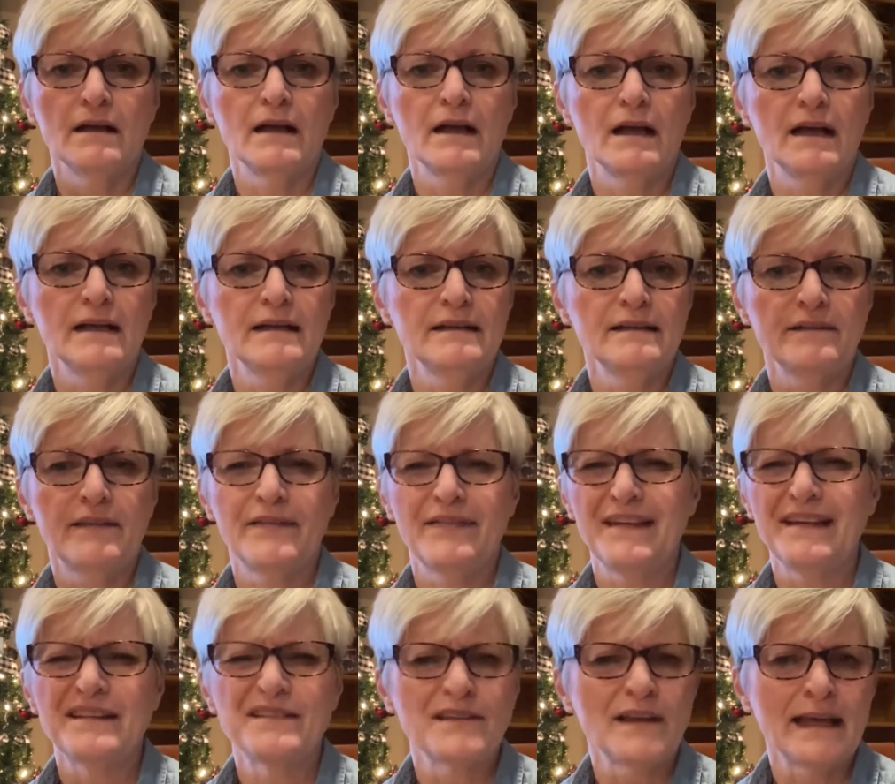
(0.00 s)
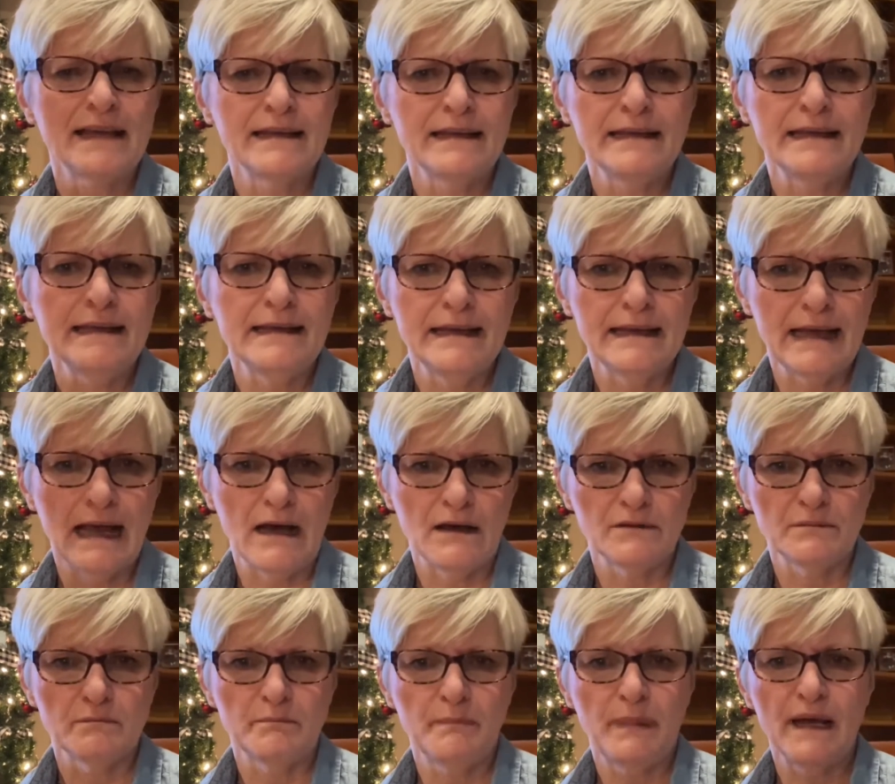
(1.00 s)
uh, things like eating out
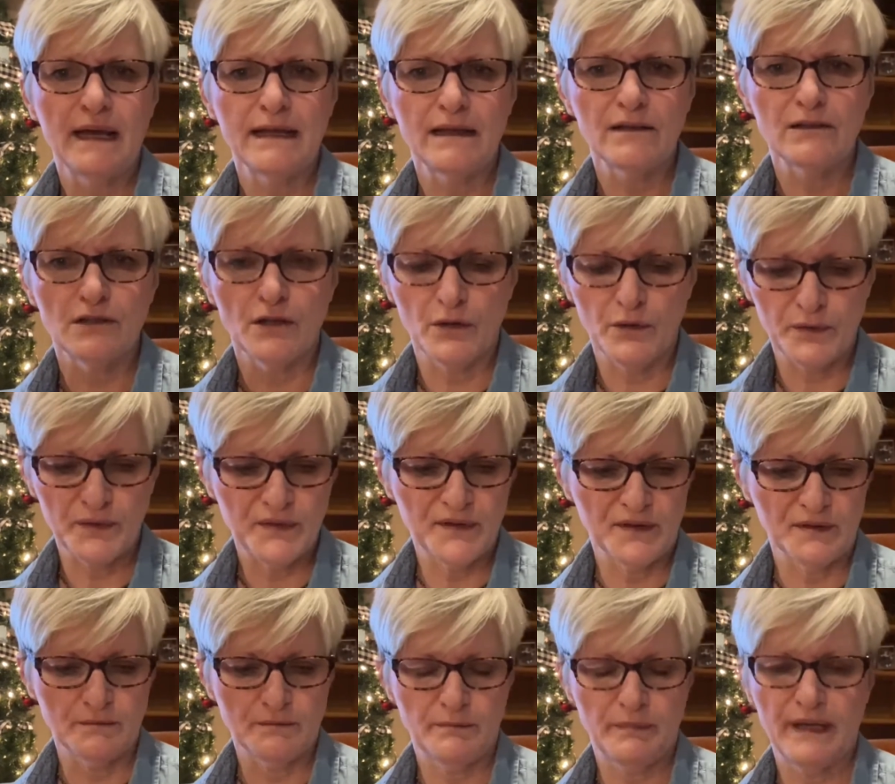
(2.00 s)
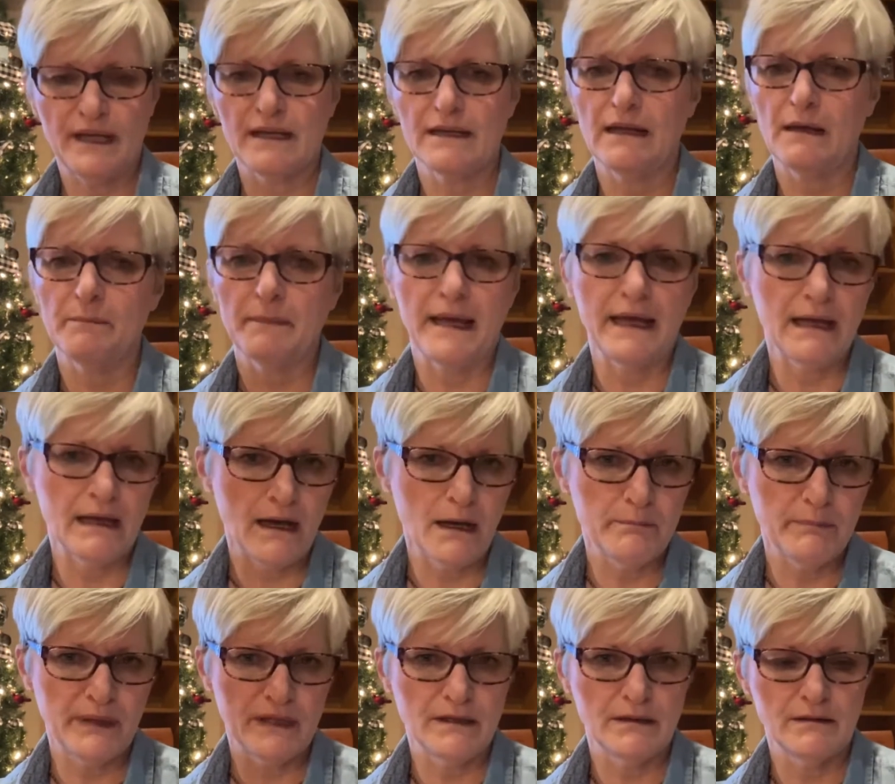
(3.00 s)
and buying clothes and picking up
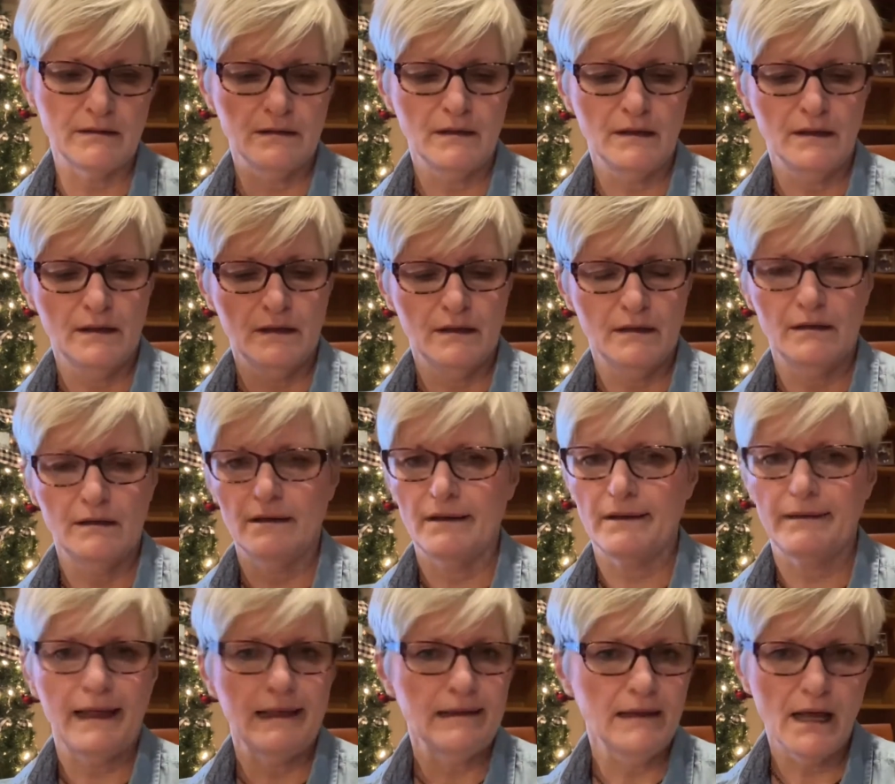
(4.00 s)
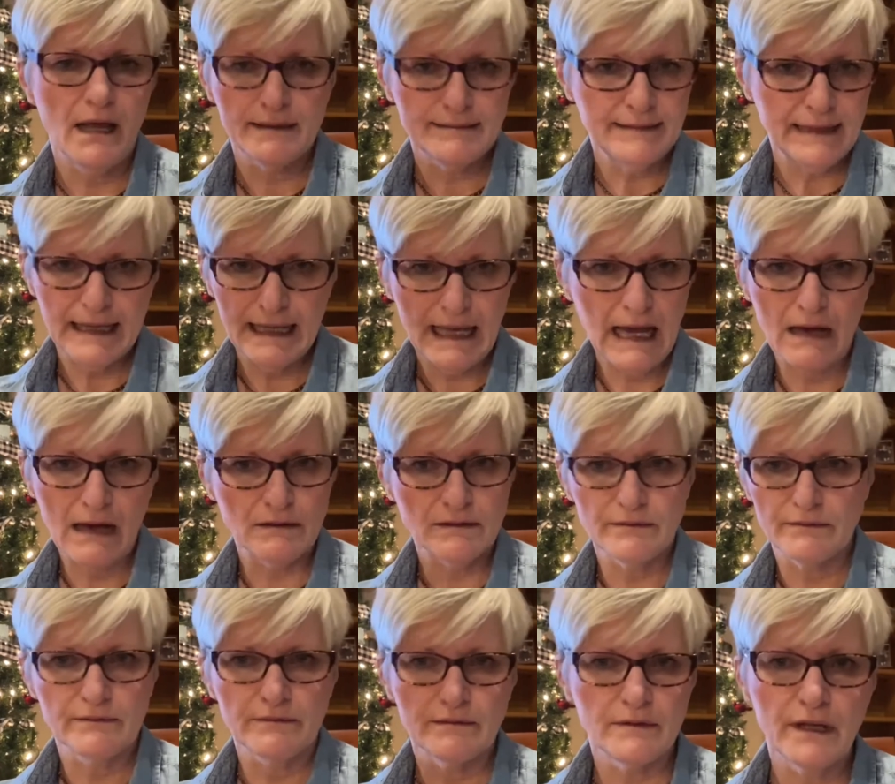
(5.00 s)
makeup and uh, that latte out
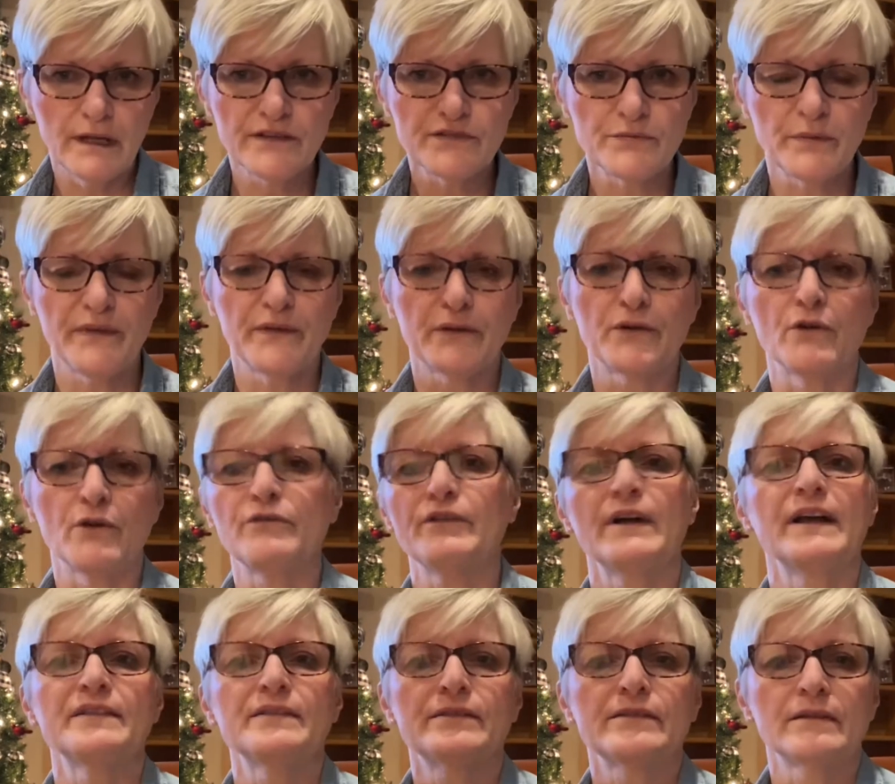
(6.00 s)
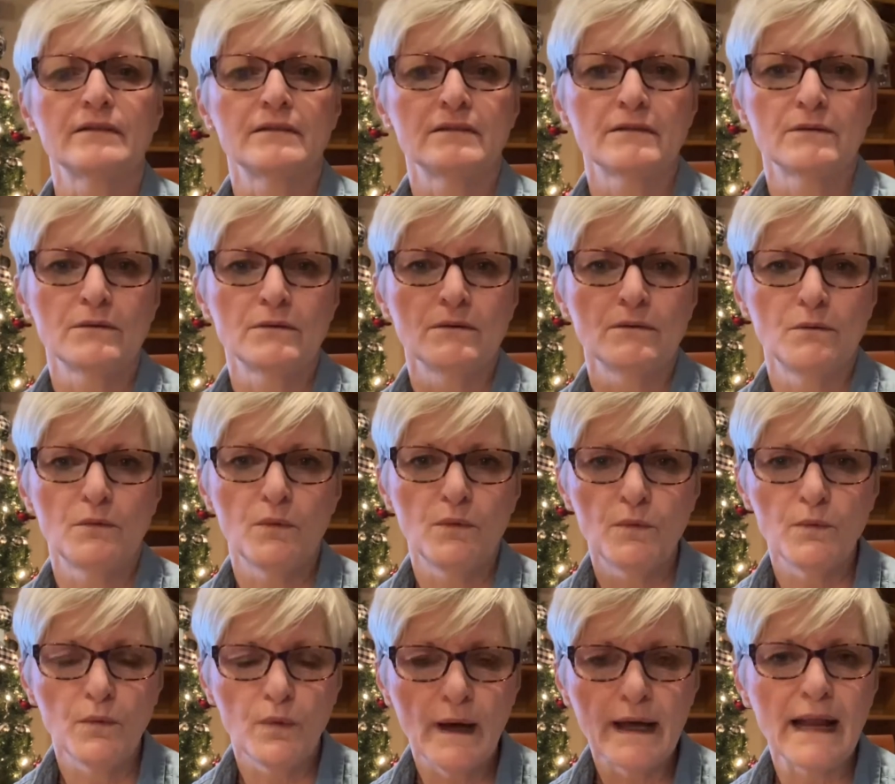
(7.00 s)
and lunch with your girlfriends and
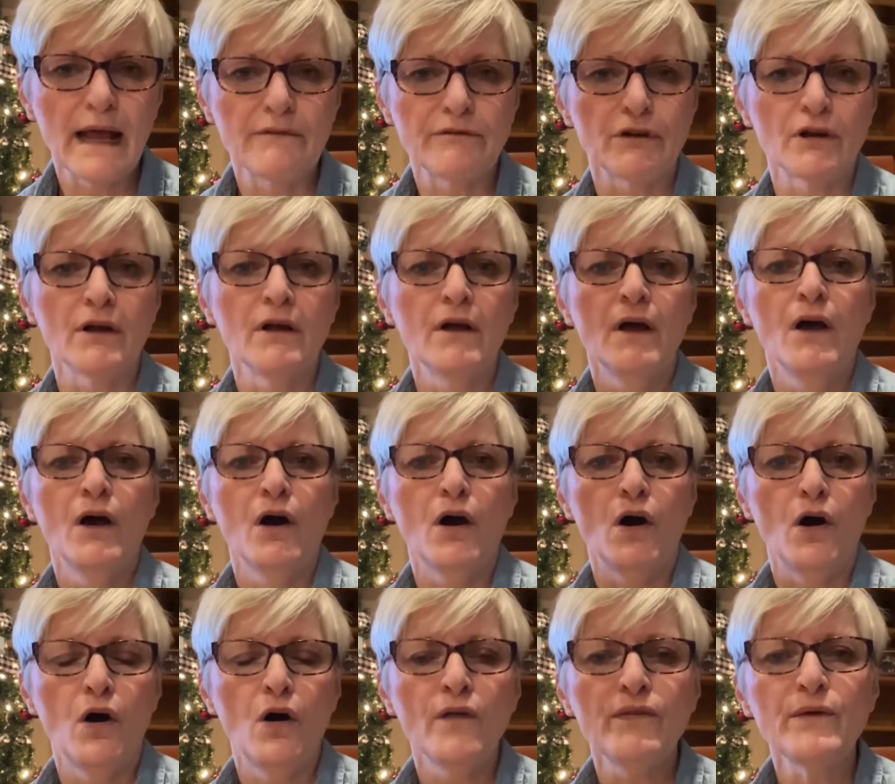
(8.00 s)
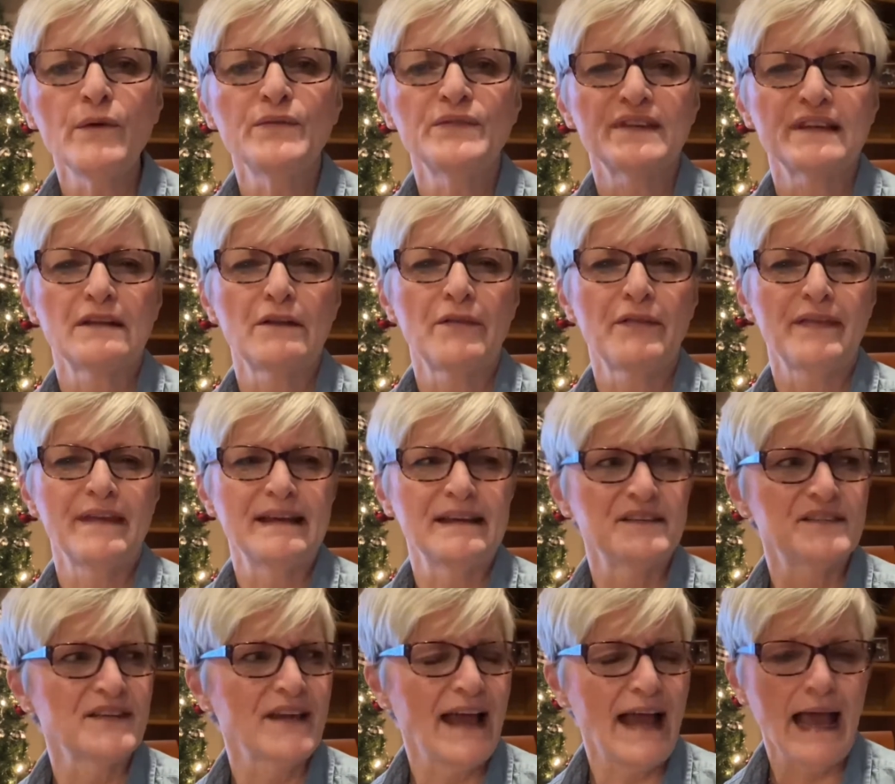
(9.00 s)
whatever all those little
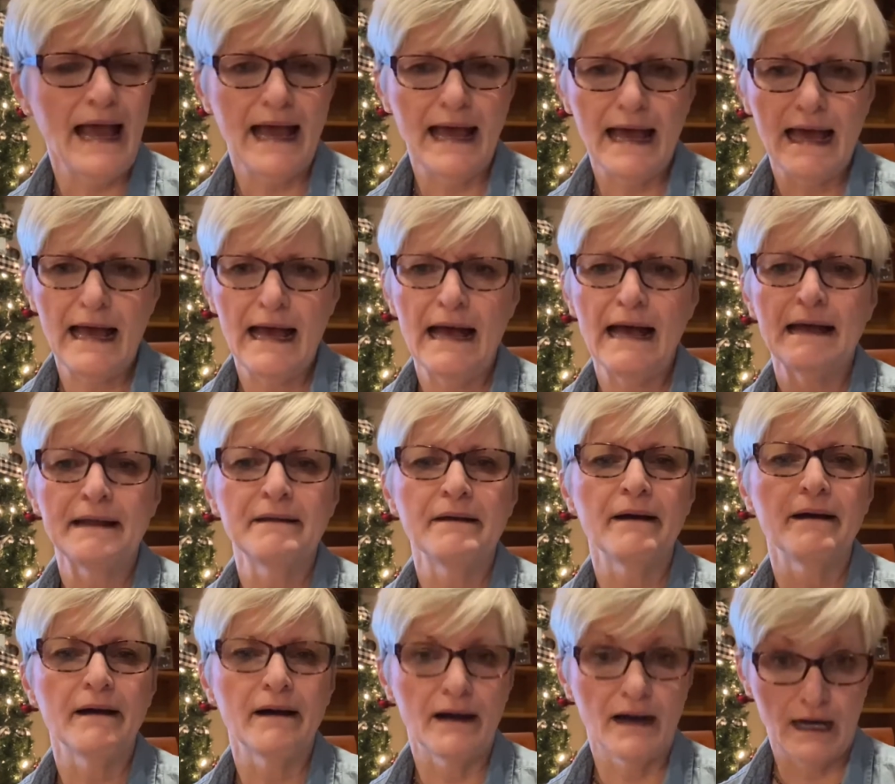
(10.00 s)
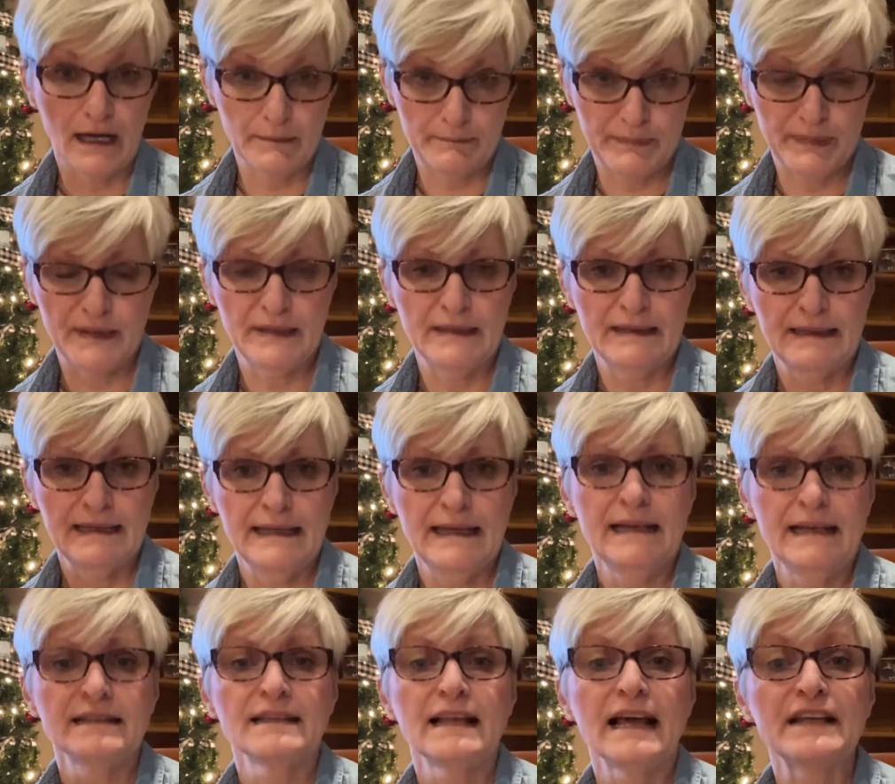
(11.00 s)
things add up
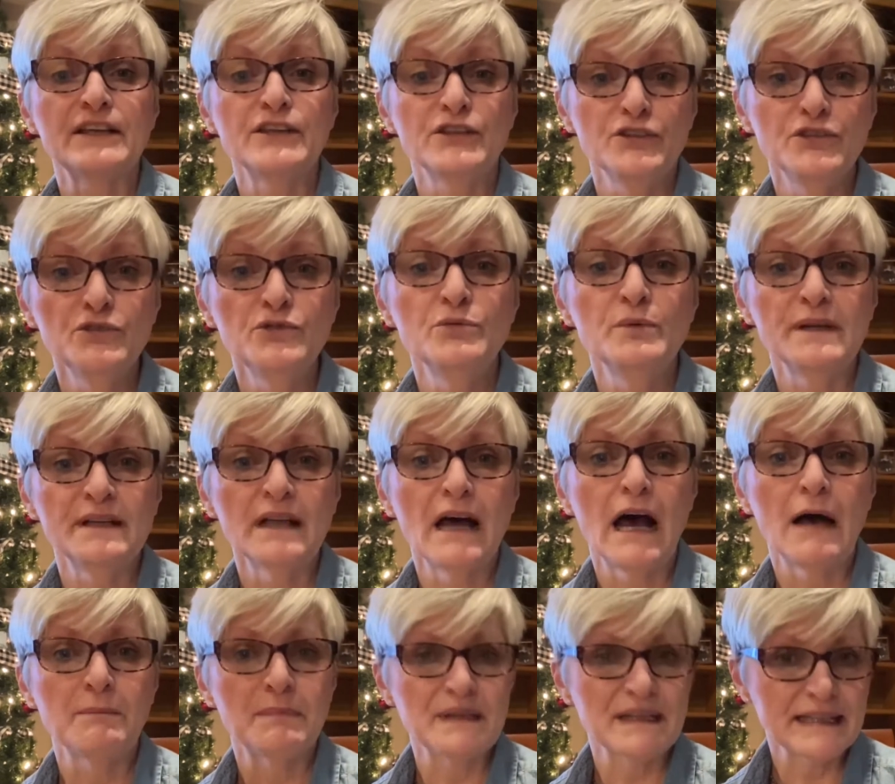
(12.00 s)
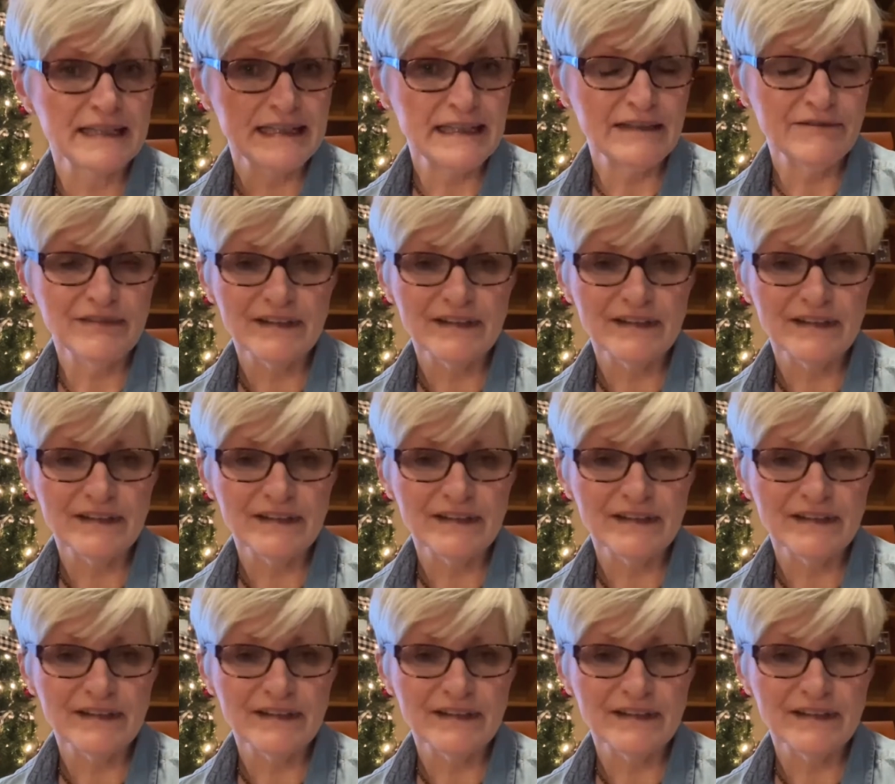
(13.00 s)
like you would not believe.